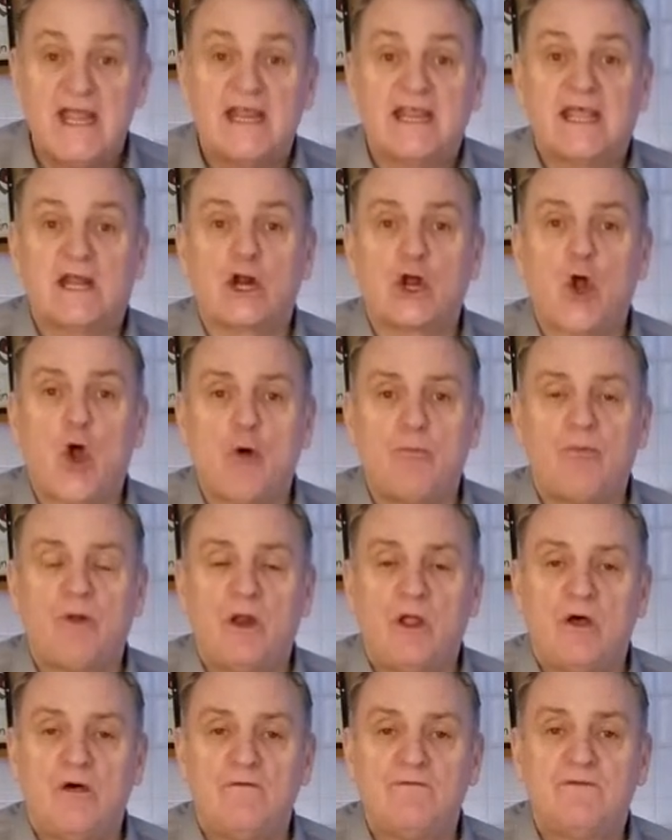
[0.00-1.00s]
get a
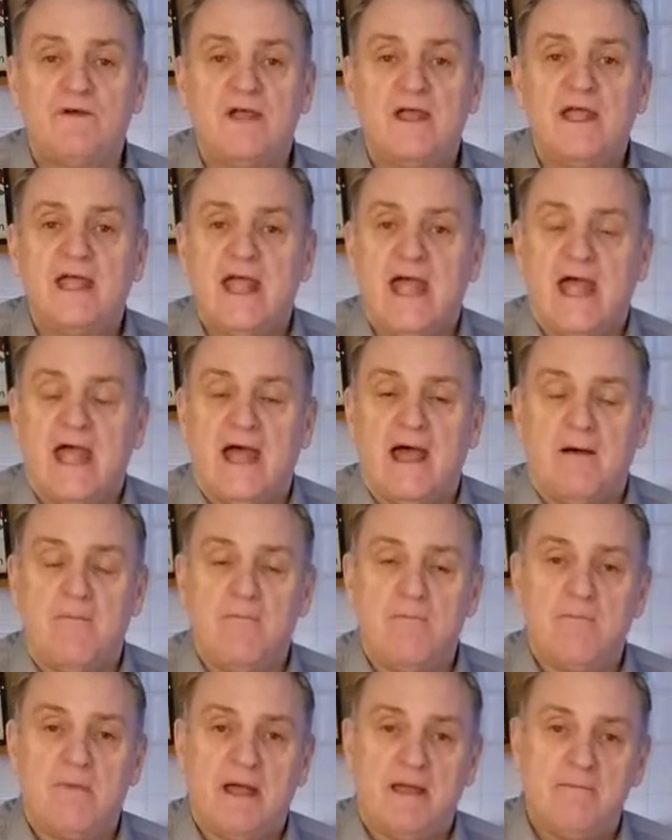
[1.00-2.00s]
couple
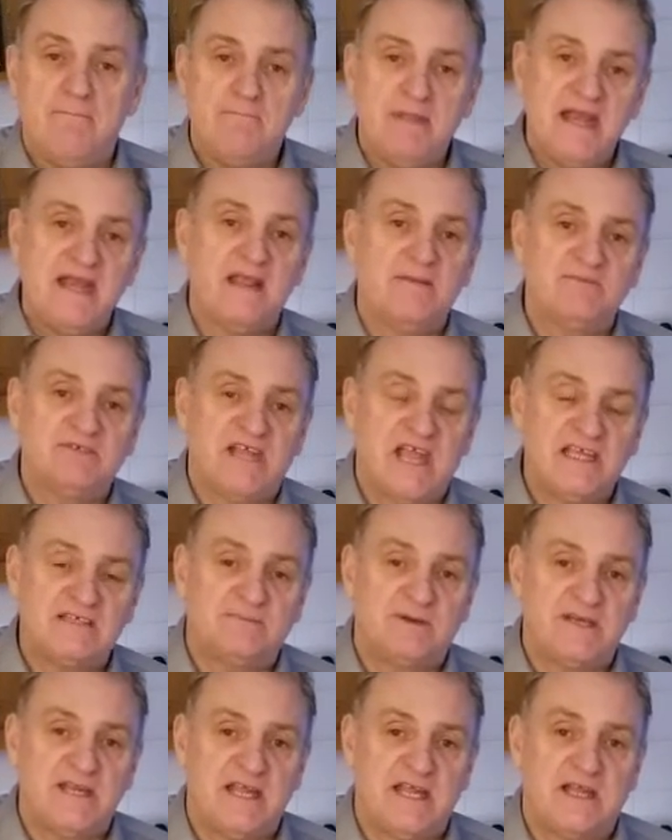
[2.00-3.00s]
of medium-sized
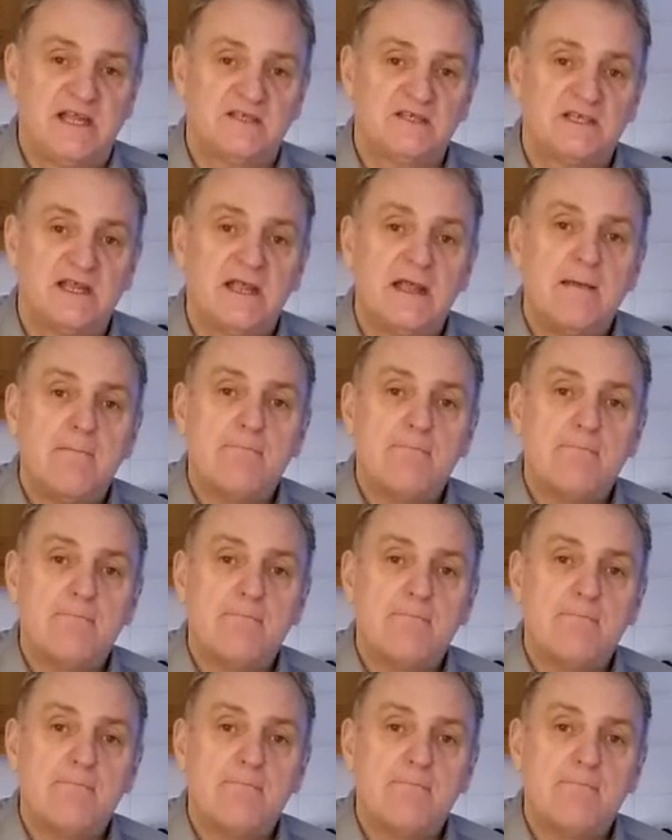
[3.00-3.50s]
potatoes,